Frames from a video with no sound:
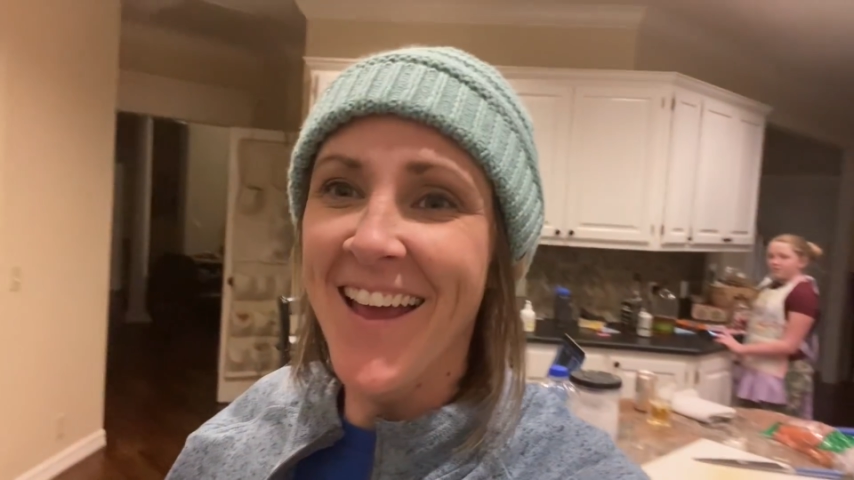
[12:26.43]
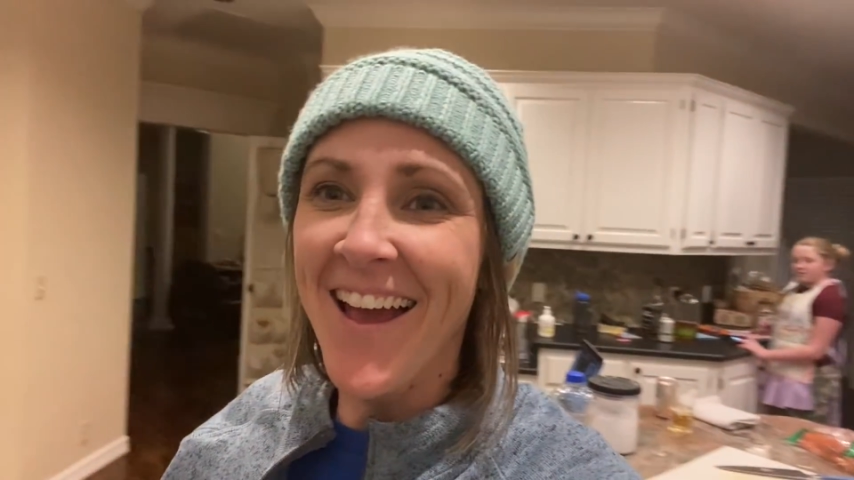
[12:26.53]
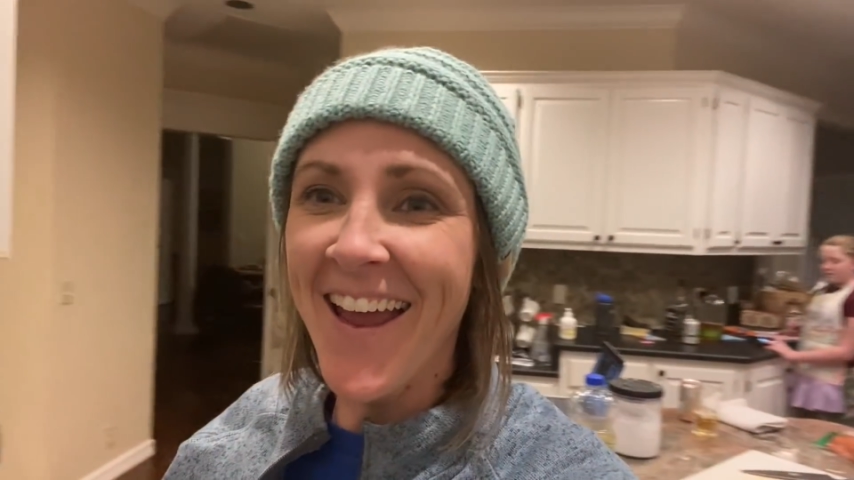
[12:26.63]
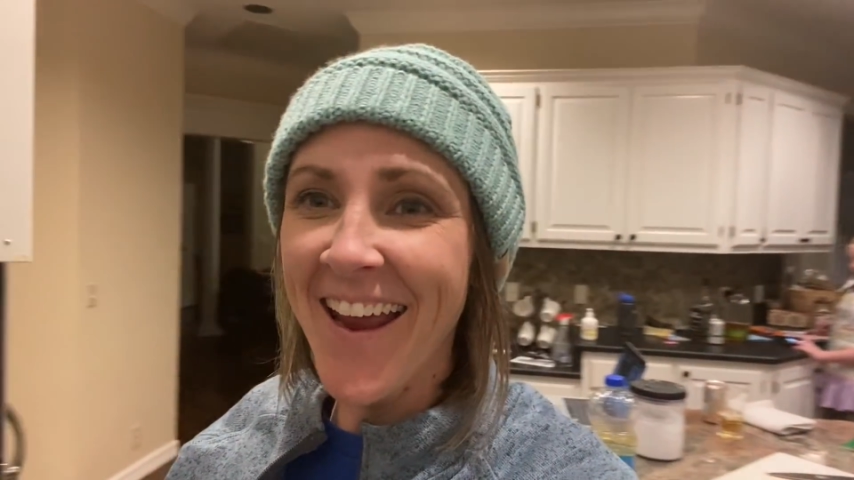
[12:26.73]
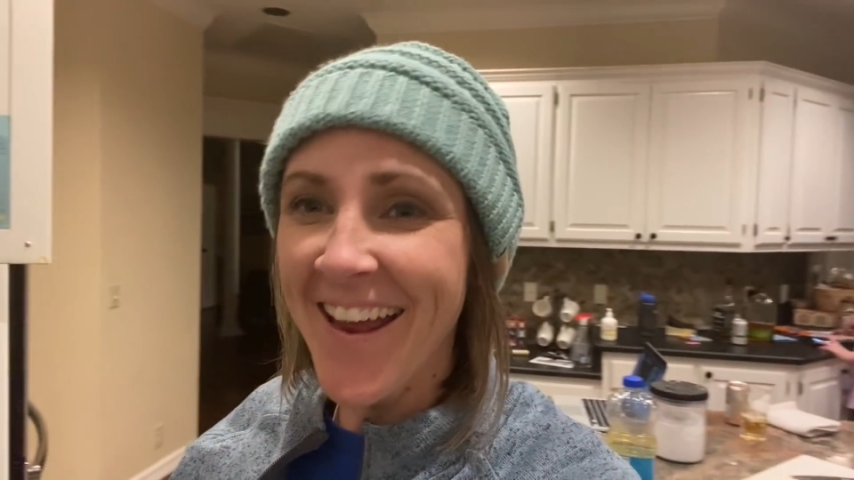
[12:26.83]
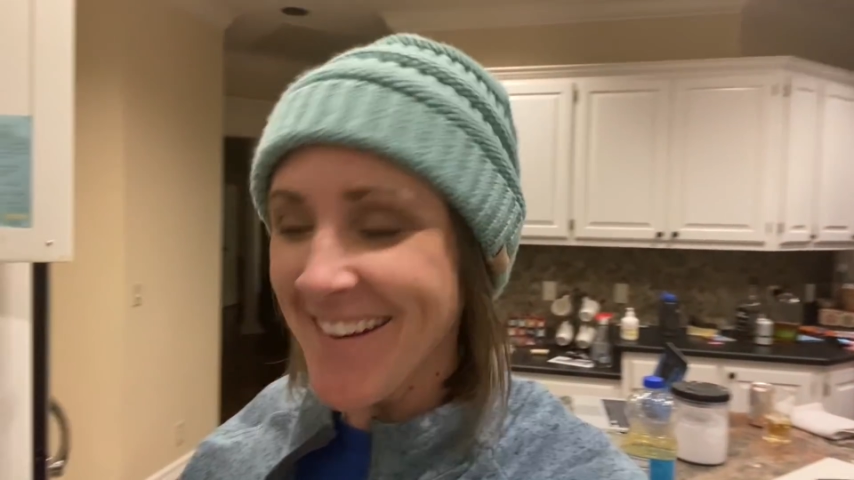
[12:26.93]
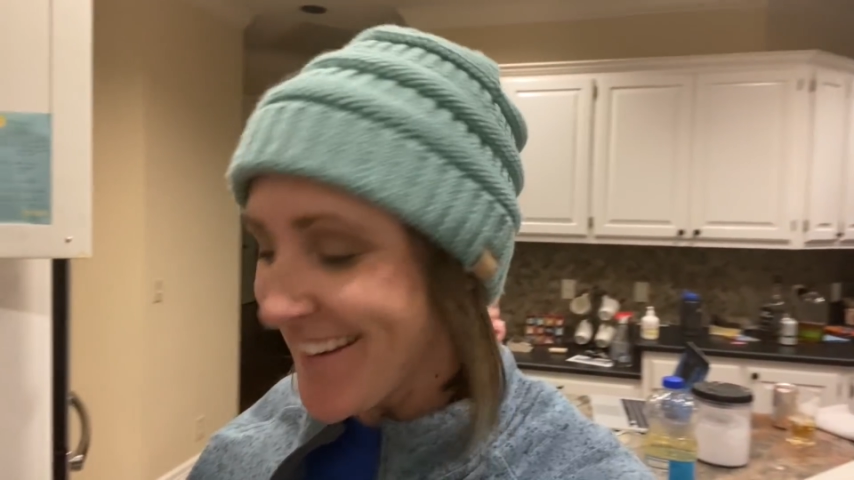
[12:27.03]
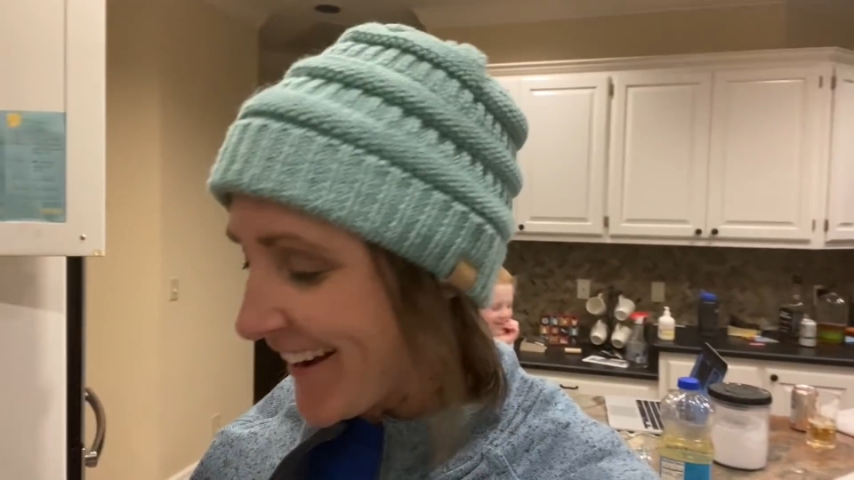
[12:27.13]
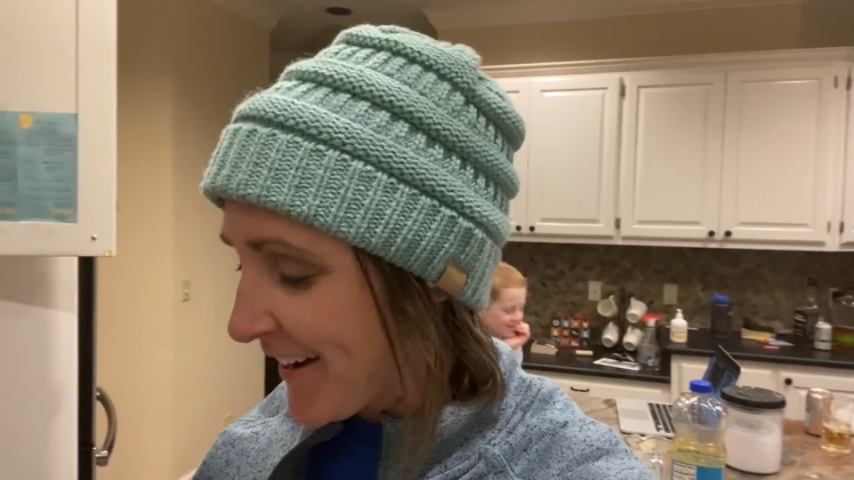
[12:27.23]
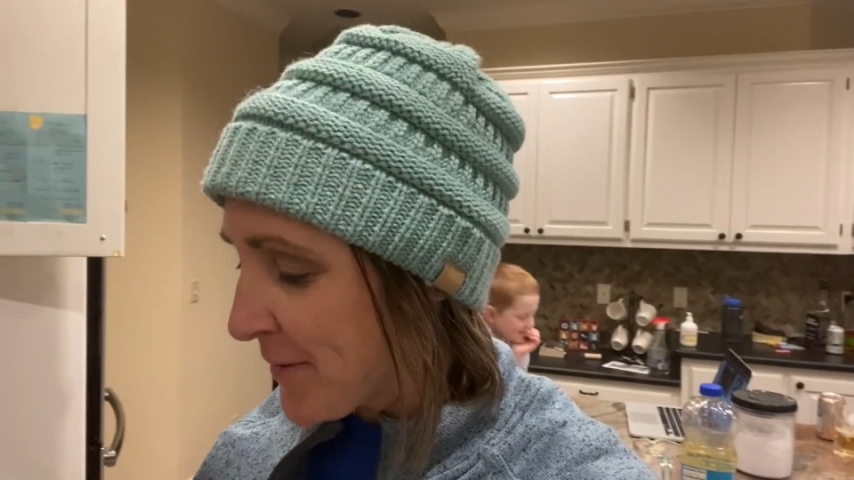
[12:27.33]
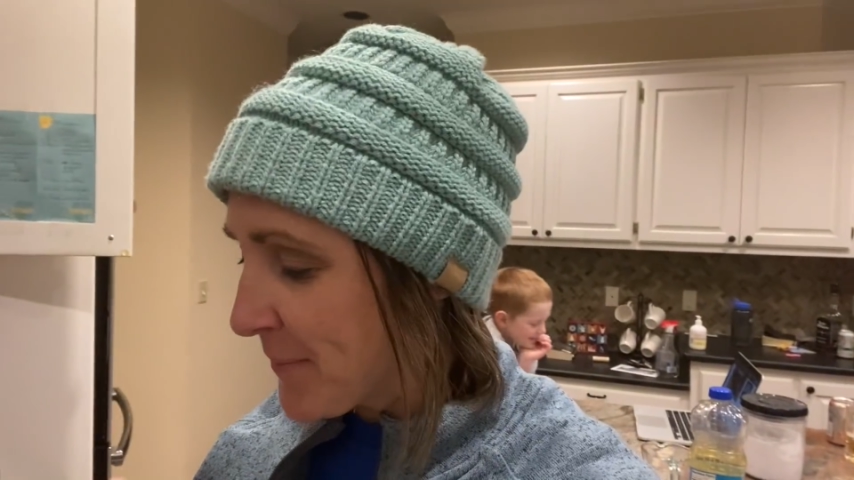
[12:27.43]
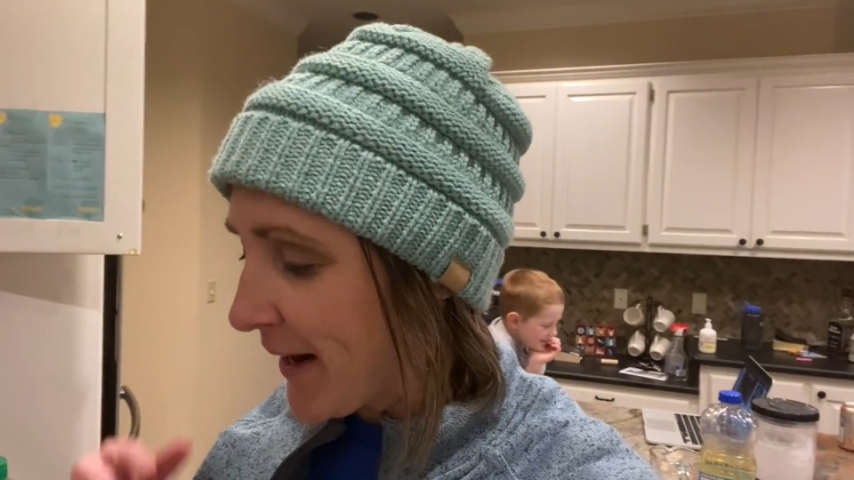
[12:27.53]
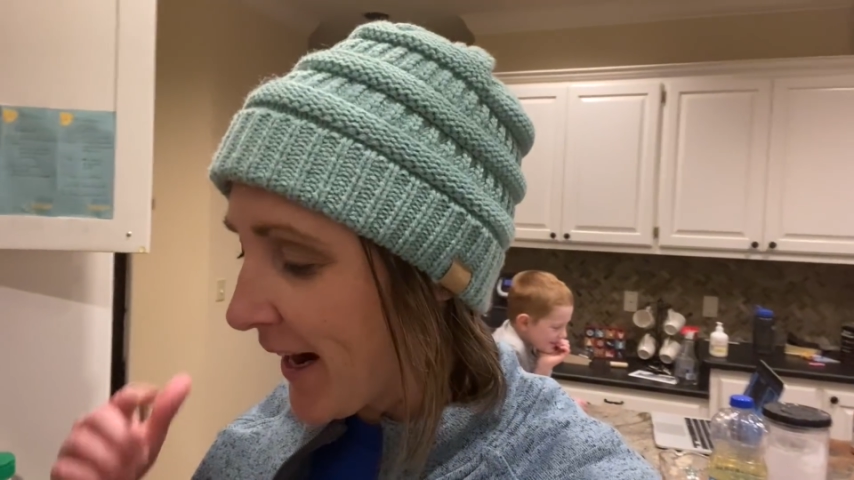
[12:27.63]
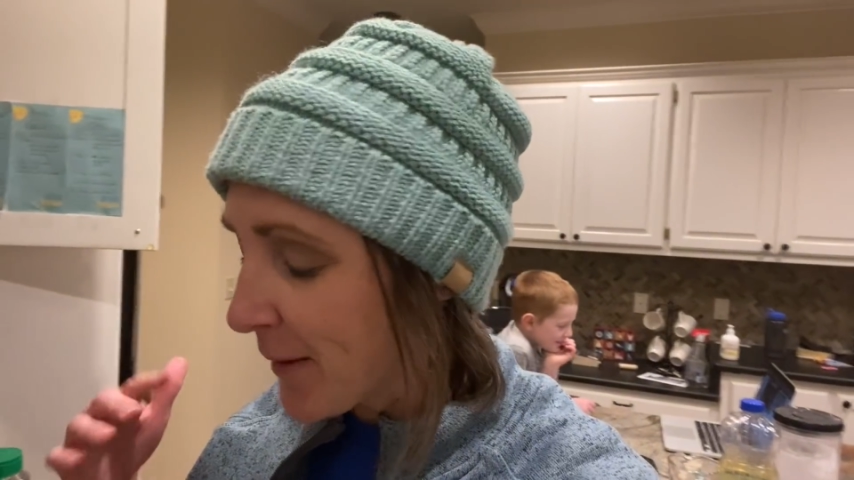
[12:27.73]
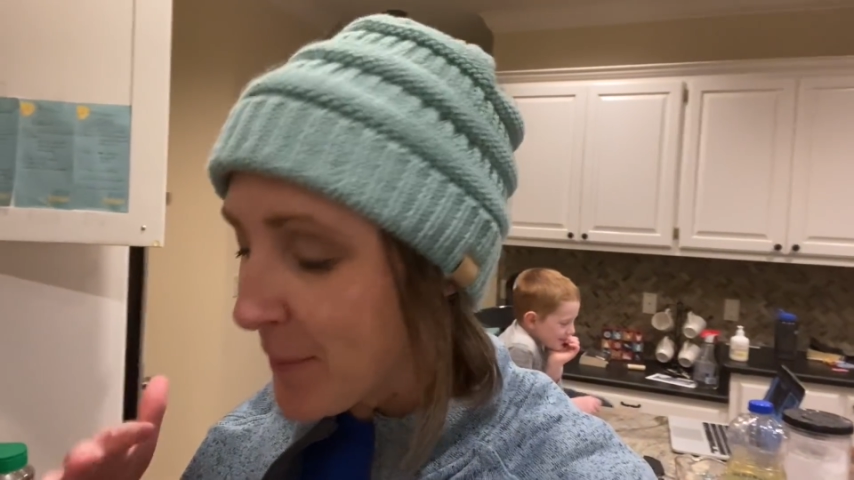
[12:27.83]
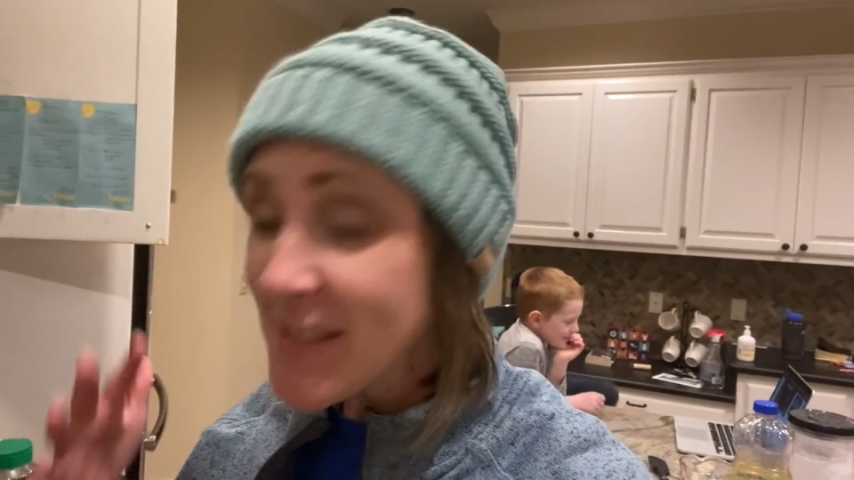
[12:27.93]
And um, I'm